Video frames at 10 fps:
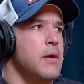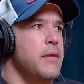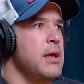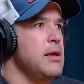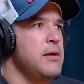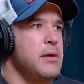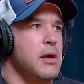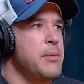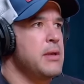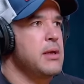They
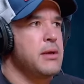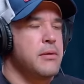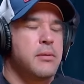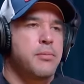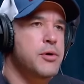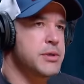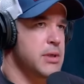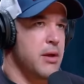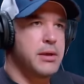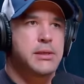
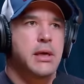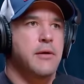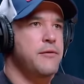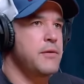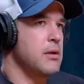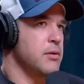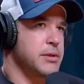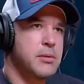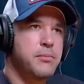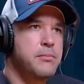personality tests. They
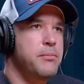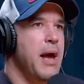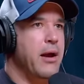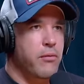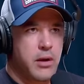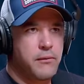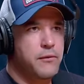looked at background,